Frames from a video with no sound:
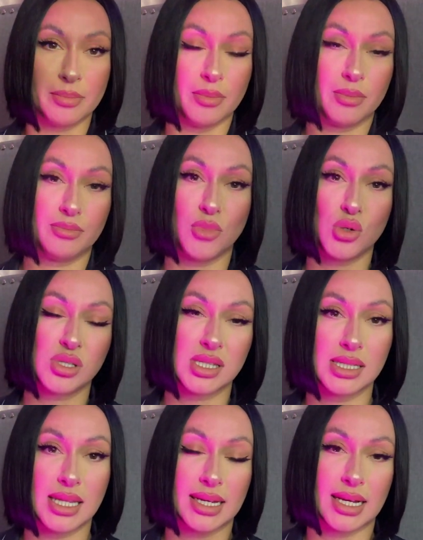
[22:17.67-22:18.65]

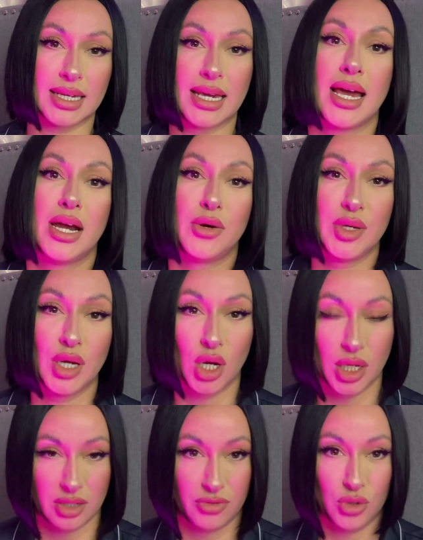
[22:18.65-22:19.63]
mostly like a
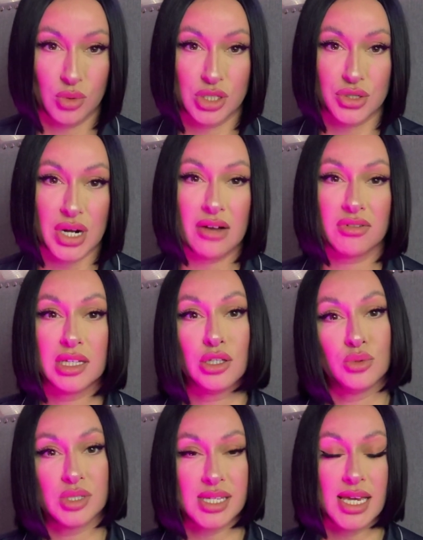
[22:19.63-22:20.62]
carry-on. If you were traveling,
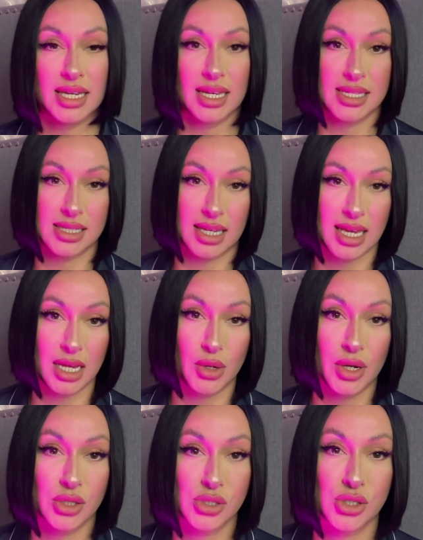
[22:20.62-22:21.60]
you would take it as a
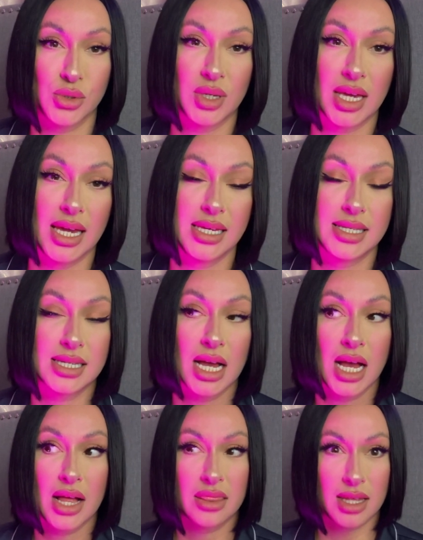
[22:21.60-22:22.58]
carry-on suitcase.
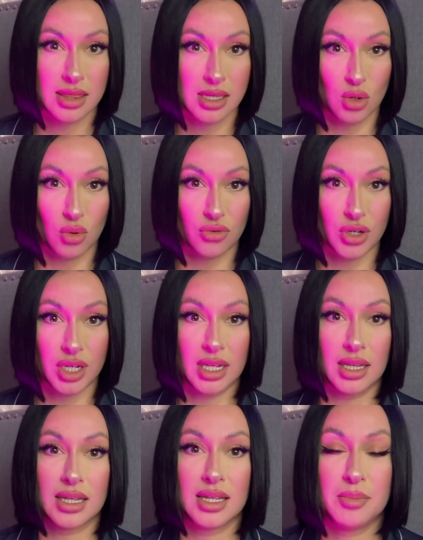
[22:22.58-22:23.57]
Nothing
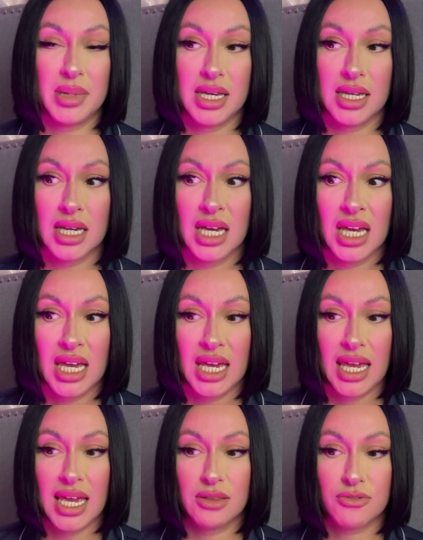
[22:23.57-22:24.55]
overkillingly big.
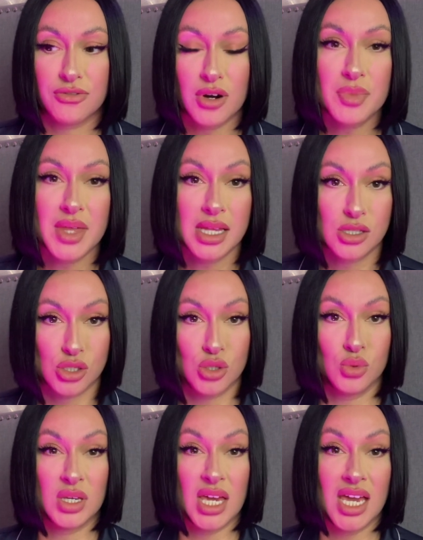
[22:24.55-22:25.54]
And from that
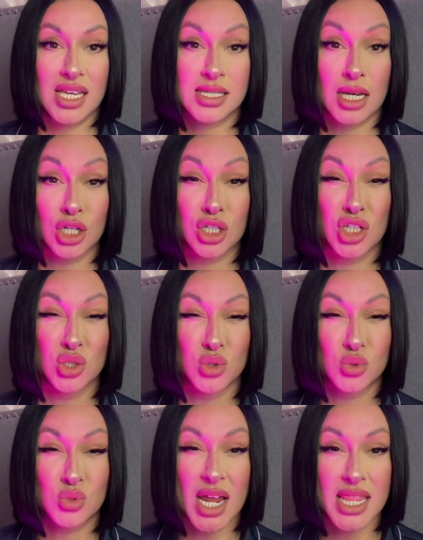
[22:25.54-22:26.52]
suitcase, a
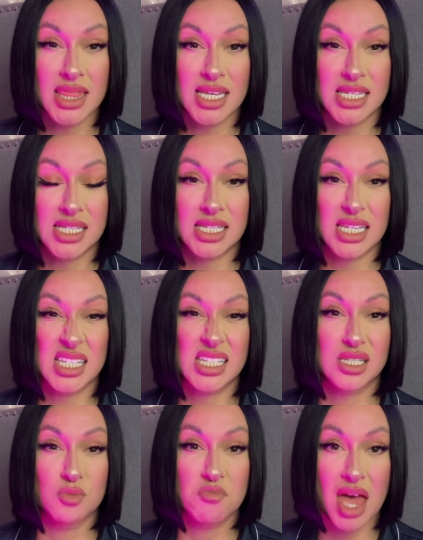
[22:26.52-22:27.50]
horrendous
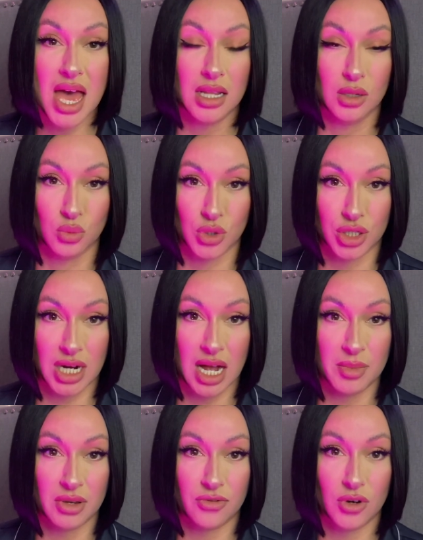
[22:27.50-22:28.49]
smell were
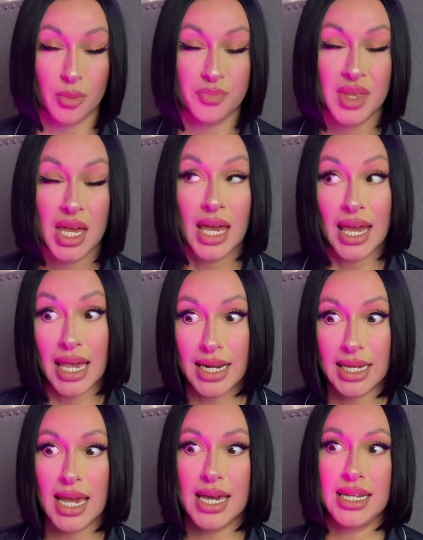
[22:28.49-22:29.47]
coming from. And
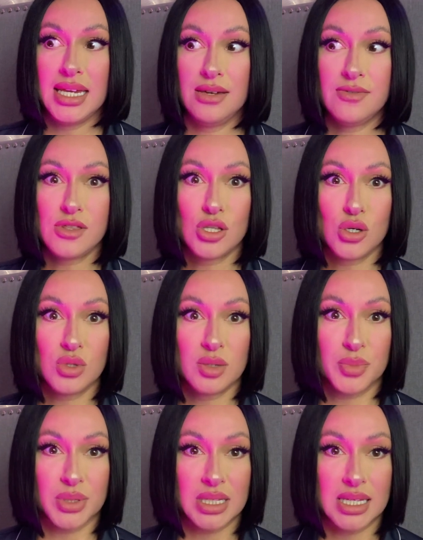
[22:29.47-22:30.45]
again, even though the
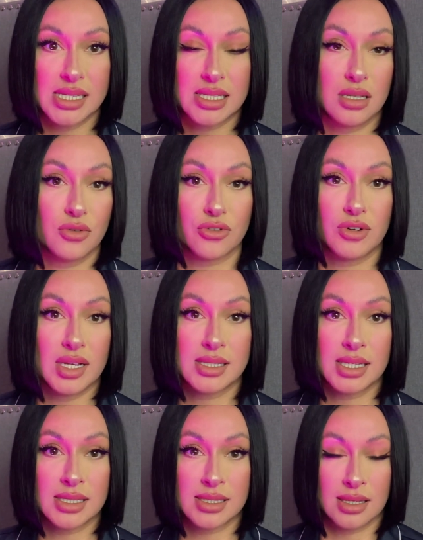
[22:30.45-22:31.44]
police and the
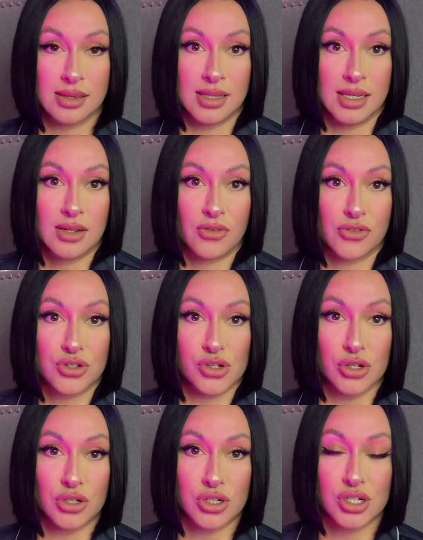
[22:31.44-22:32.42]
forensics did a
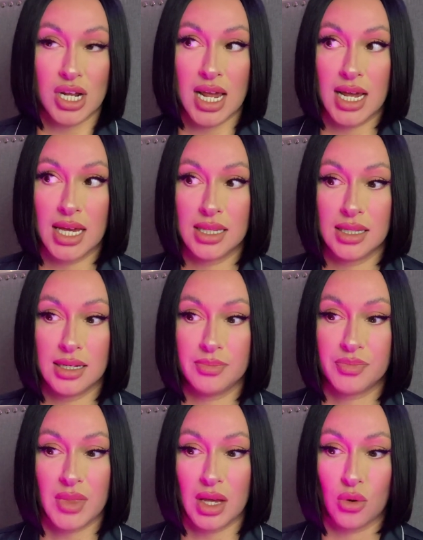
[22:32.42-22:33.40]
search, and
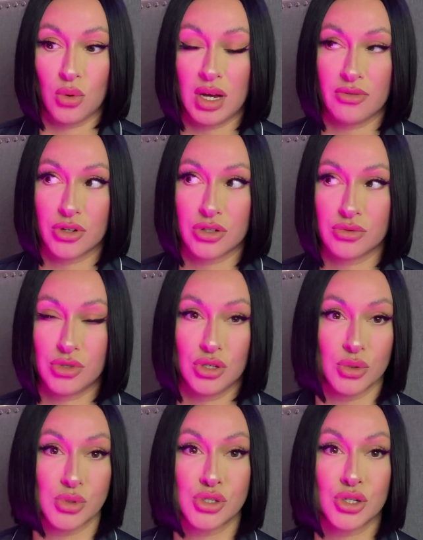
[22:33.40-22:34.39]
whoever,
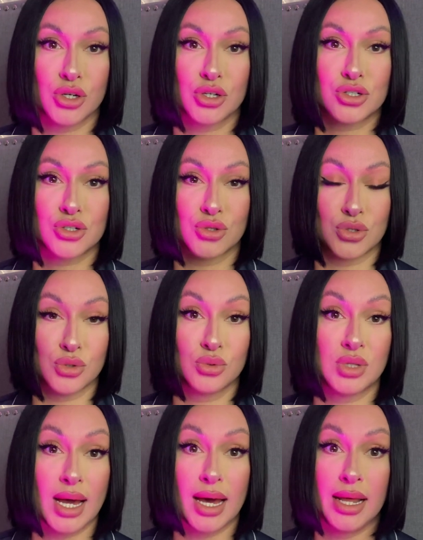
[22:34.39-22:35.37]
searched through
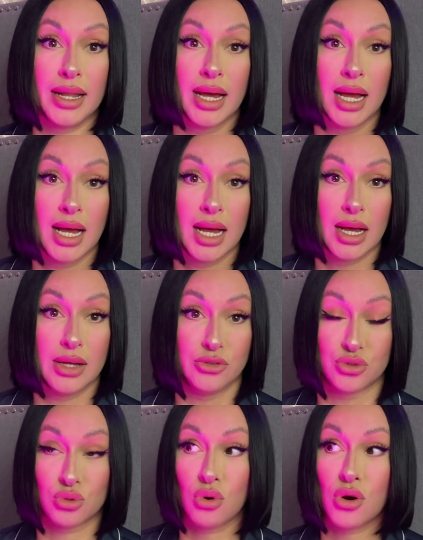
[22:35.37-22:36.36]
that
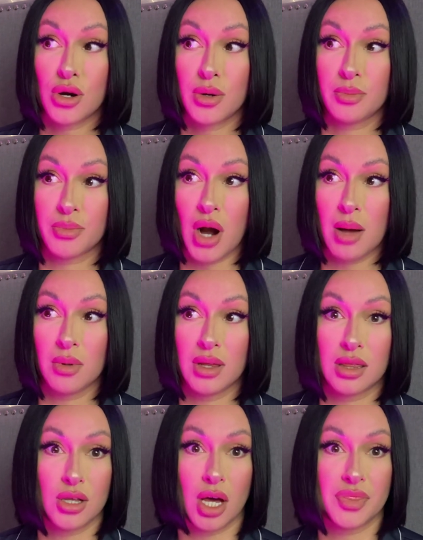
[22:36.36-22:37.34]
drawer probably
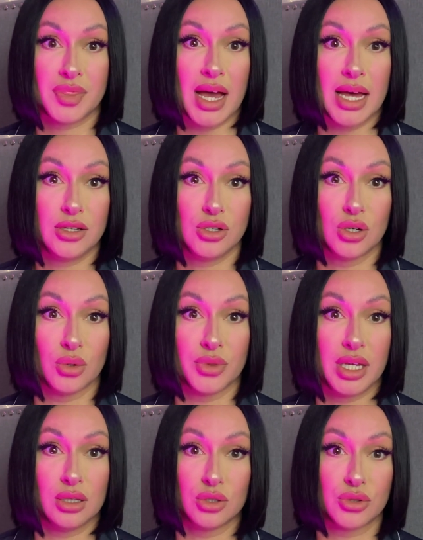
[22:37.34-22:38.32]
thought that,
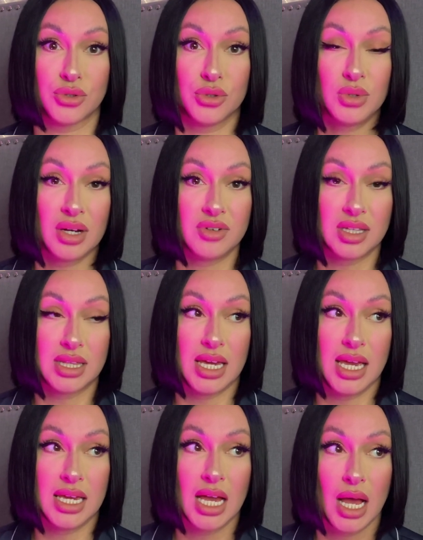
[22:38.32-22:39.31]
they looked through
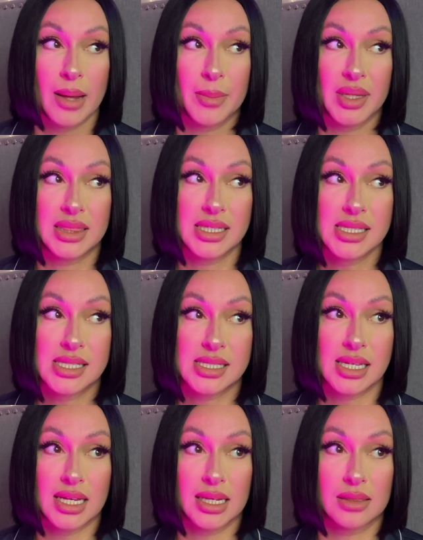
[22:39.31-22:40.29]
everything, but this
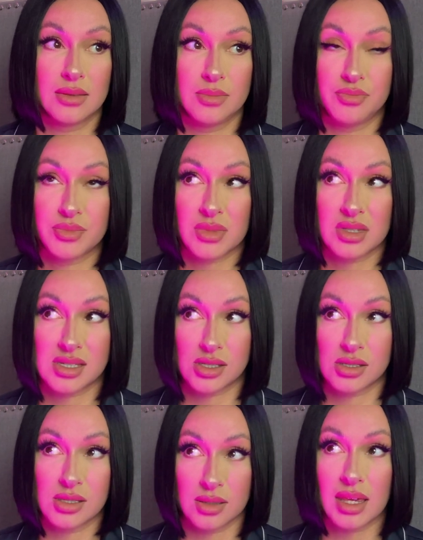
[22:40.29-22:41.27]

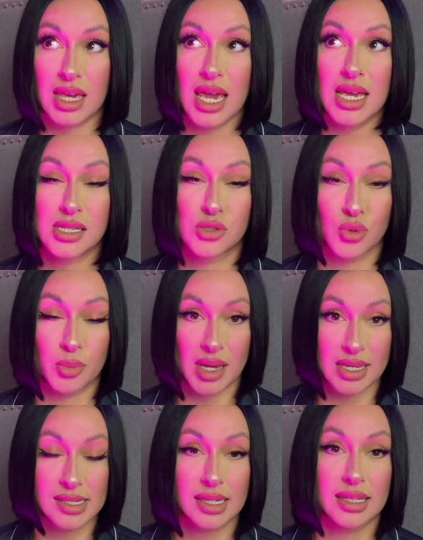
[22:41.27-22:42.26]
case were
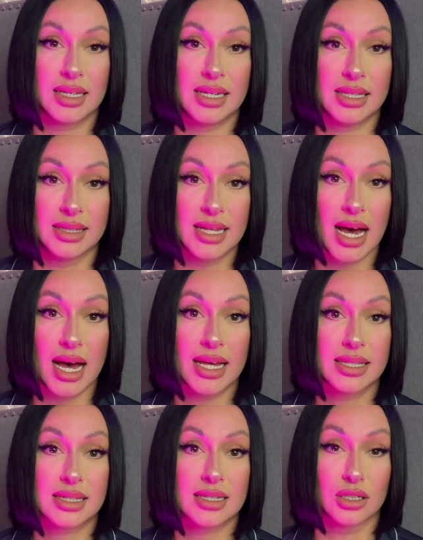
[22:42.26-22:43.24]
basically
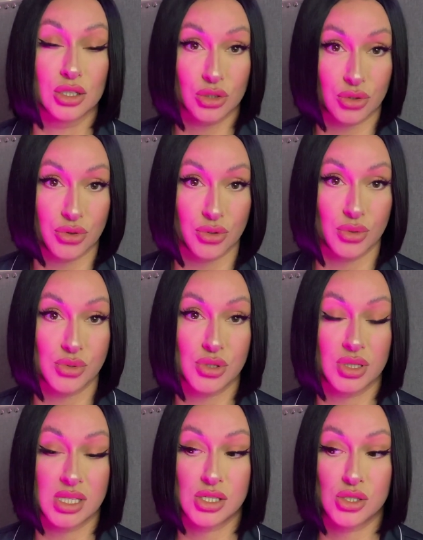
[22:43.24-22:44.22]
not looked through. So
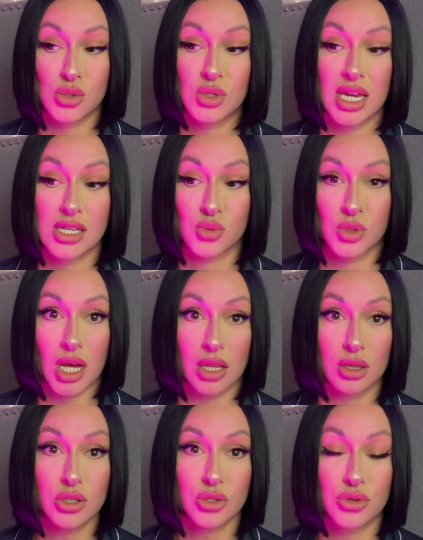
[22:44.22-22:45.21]
the suitcase were
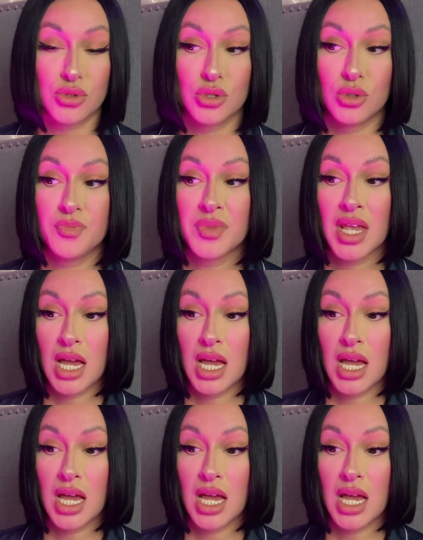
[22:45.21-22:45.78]
not looked through.